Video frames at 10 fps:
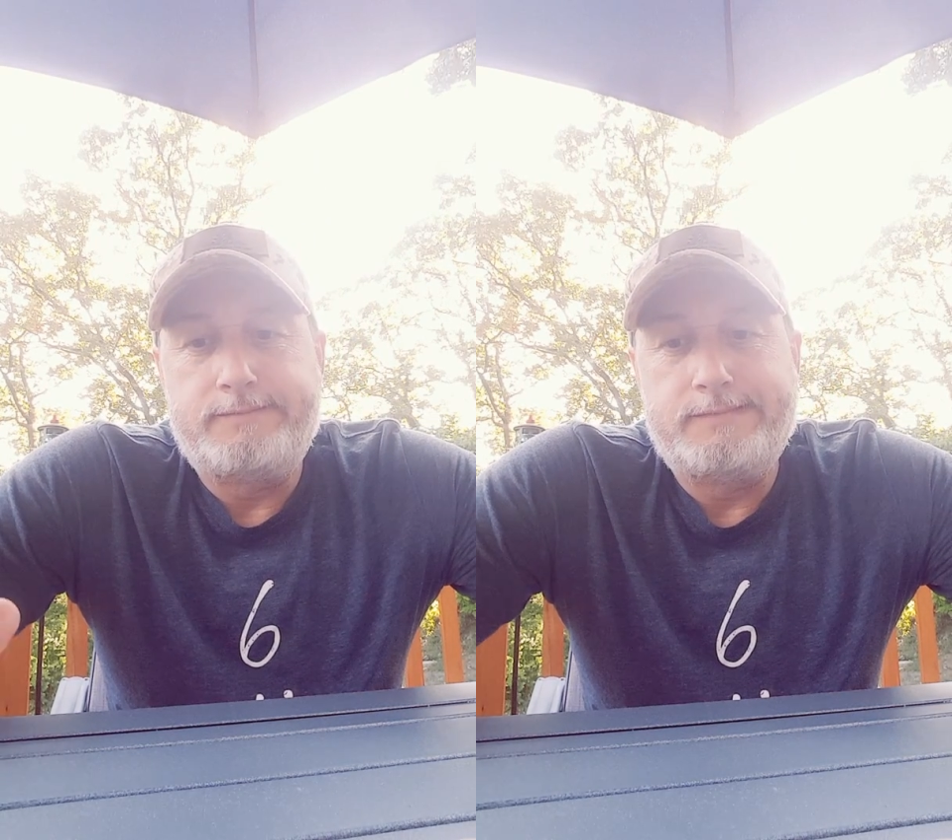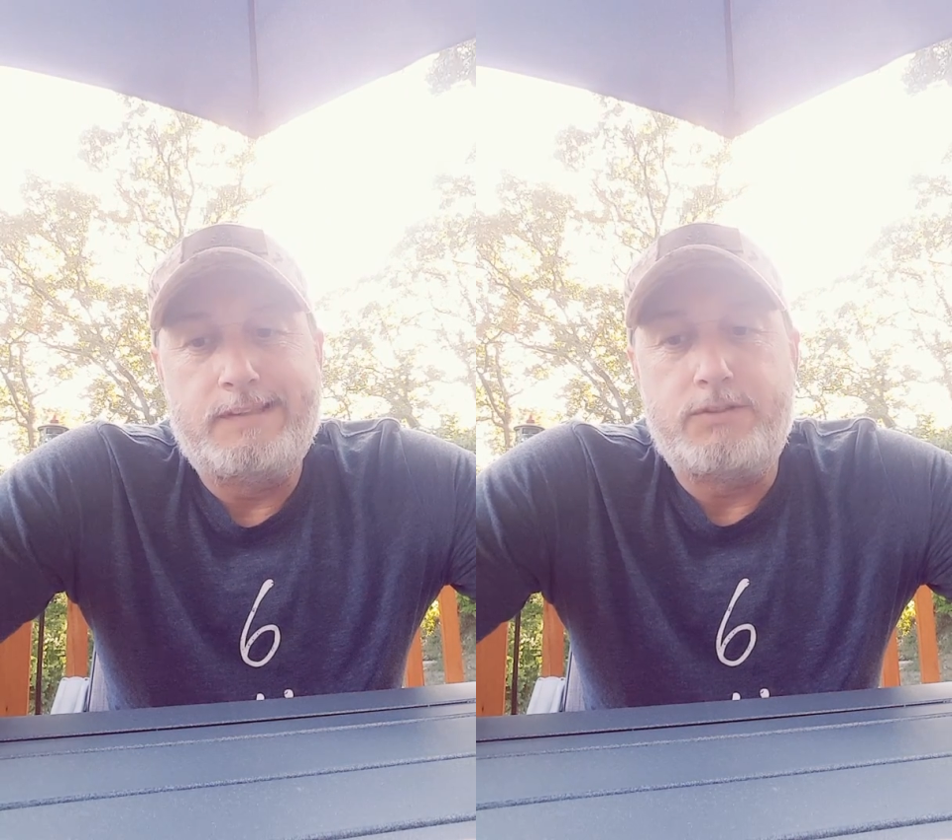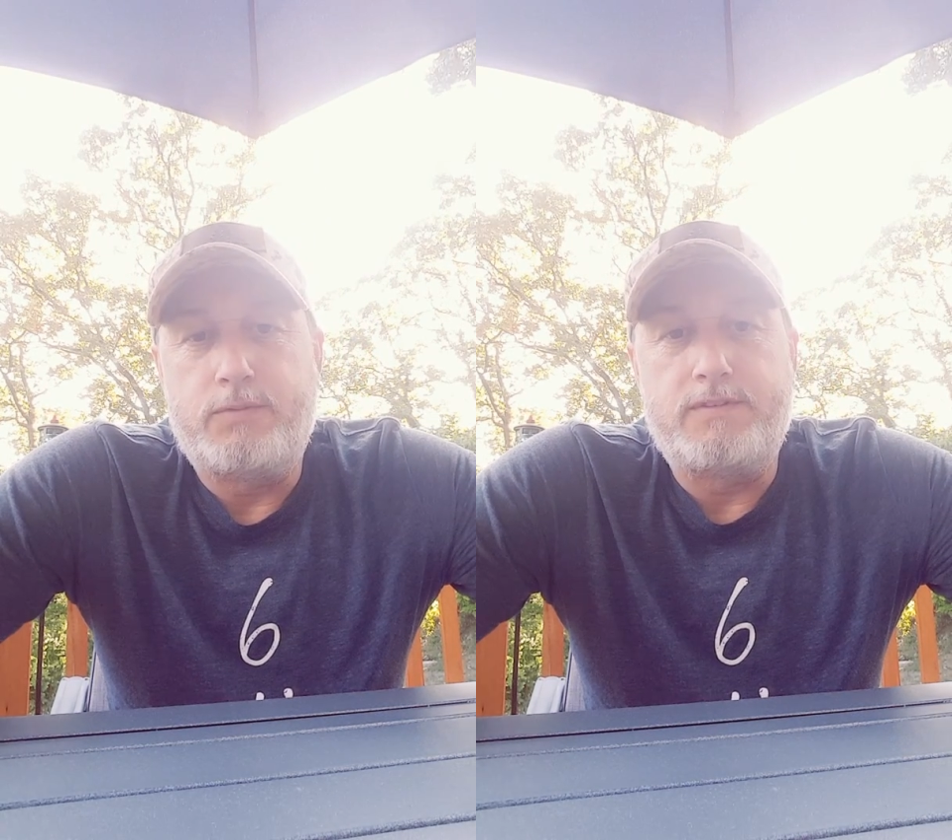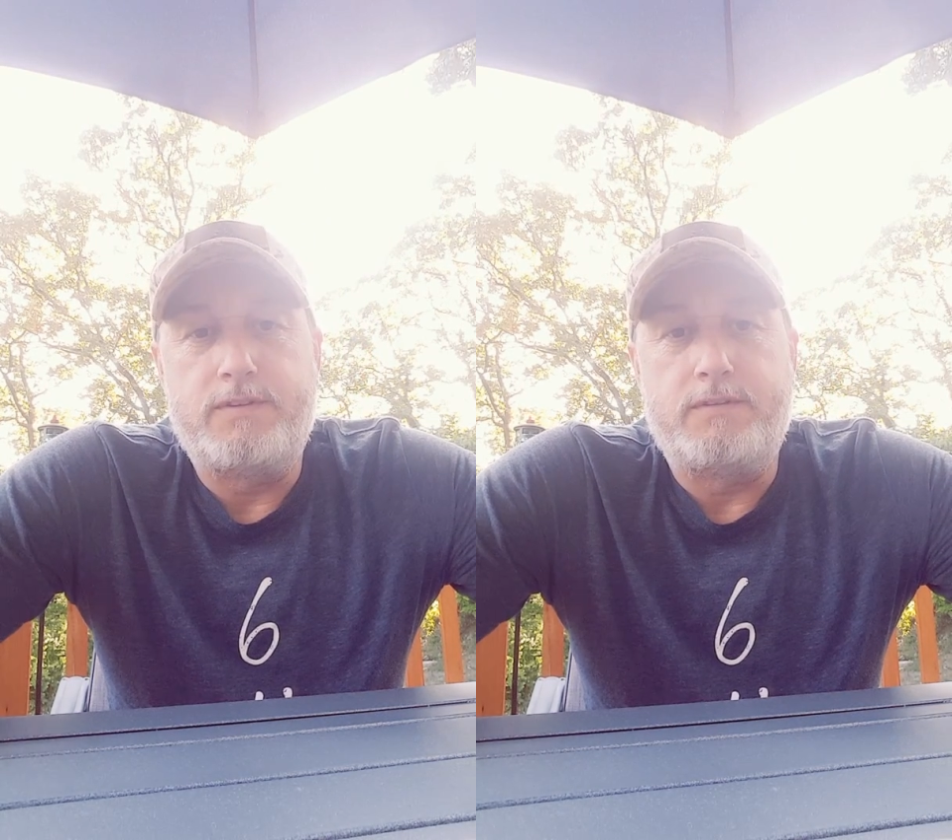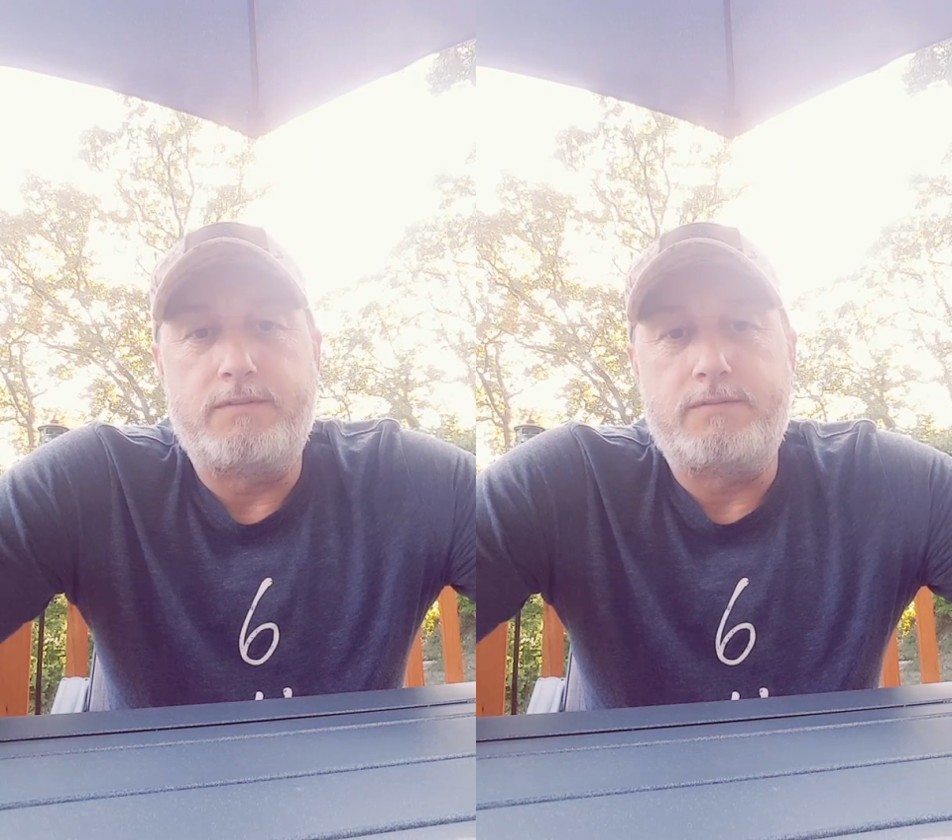this
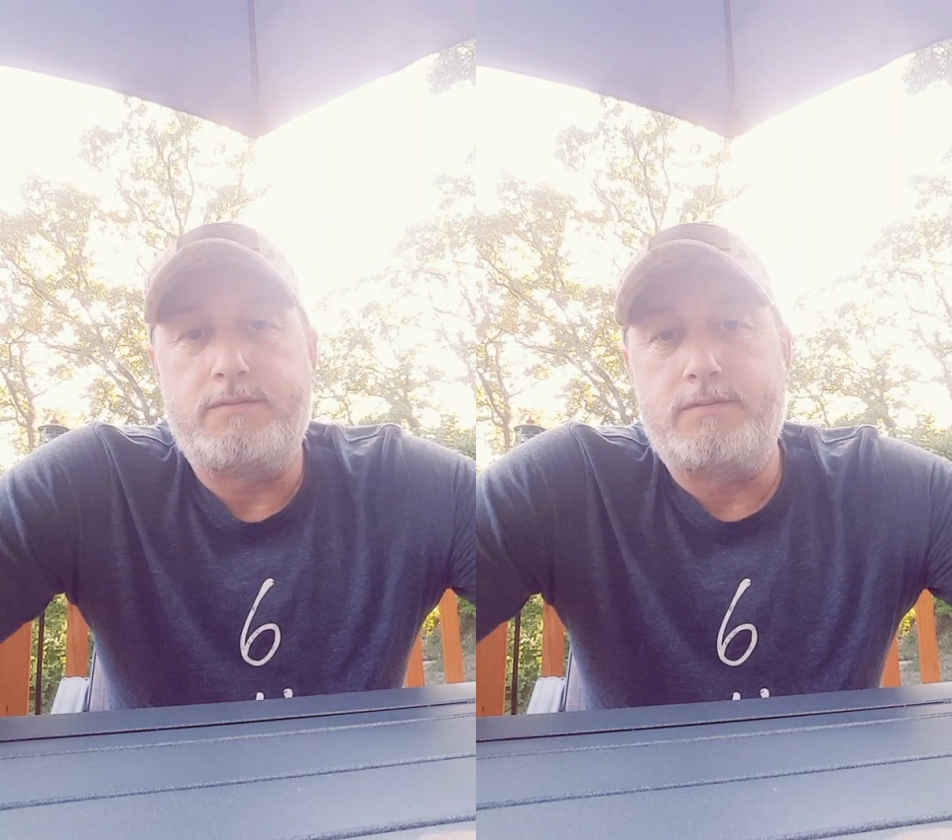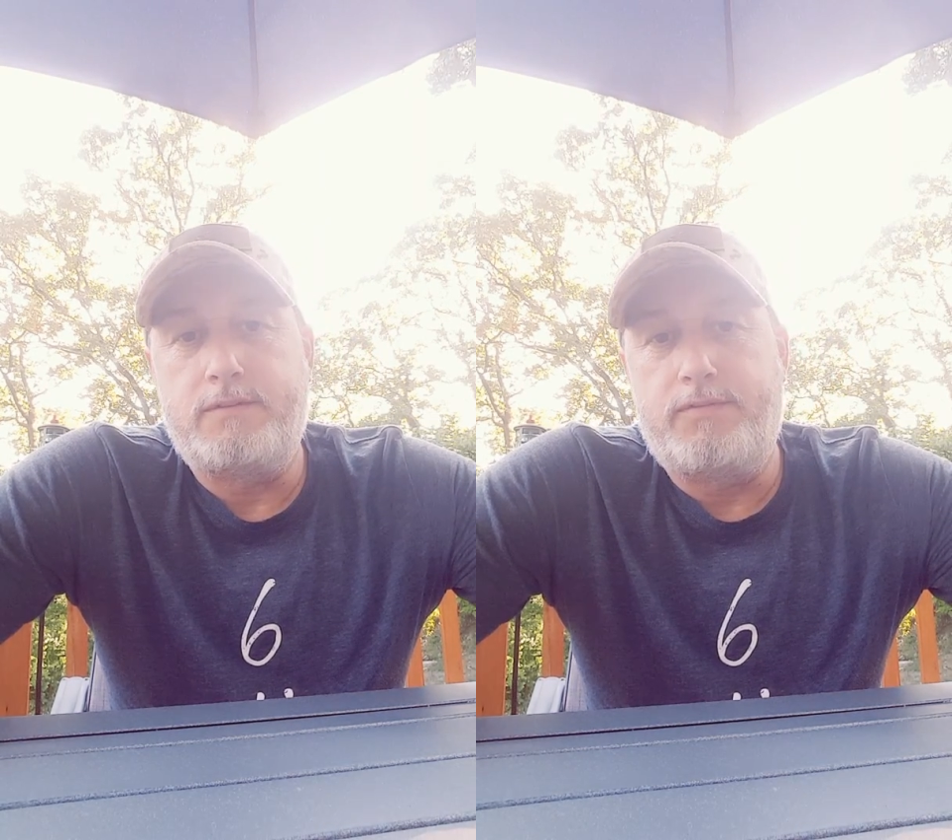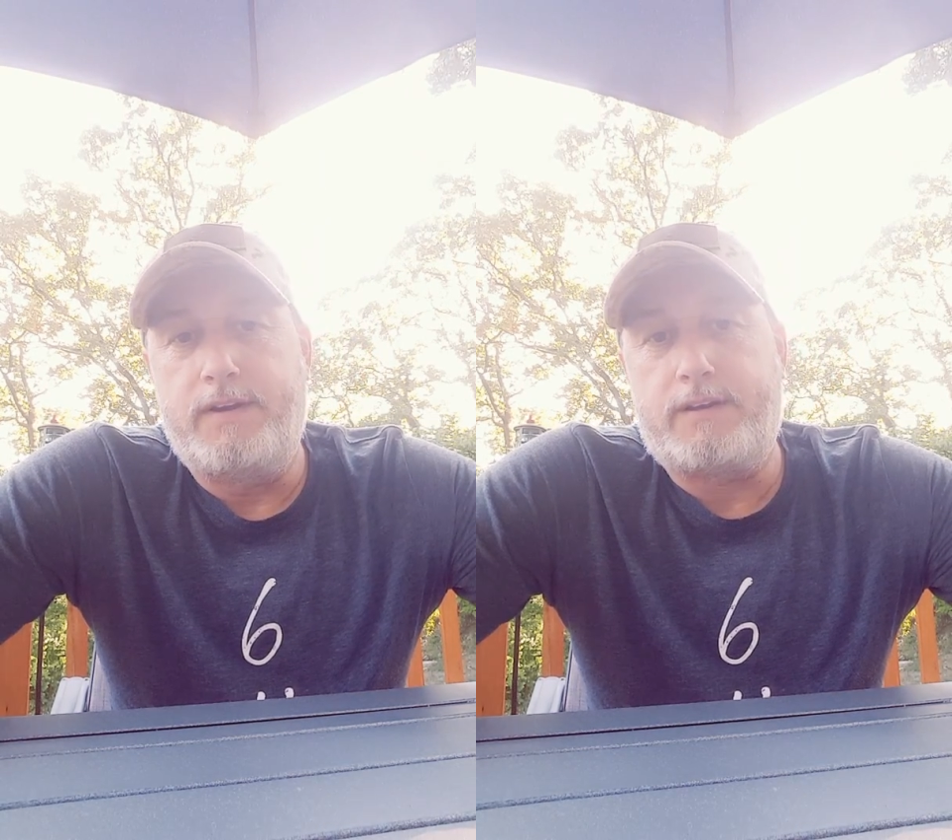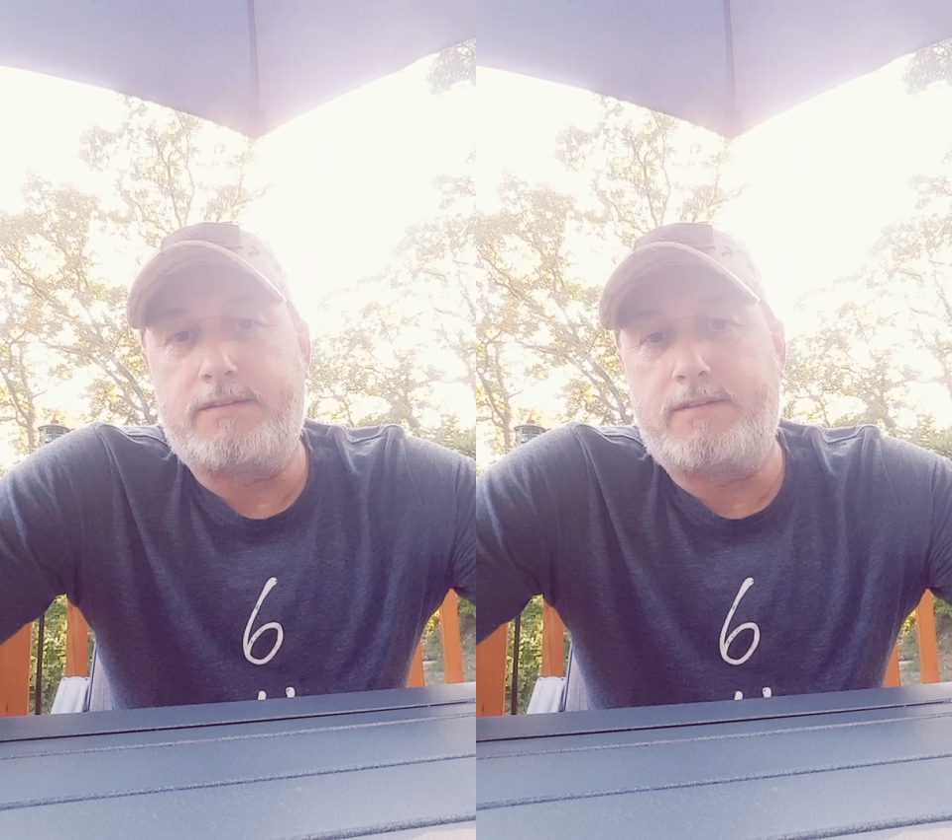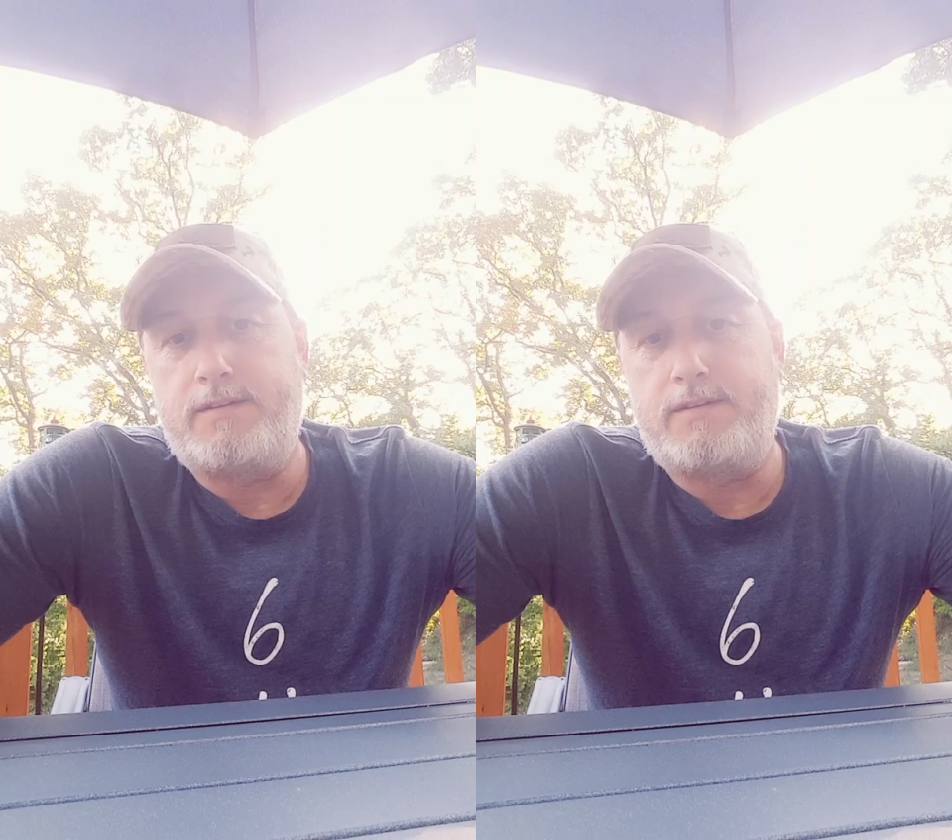wasn't fixed,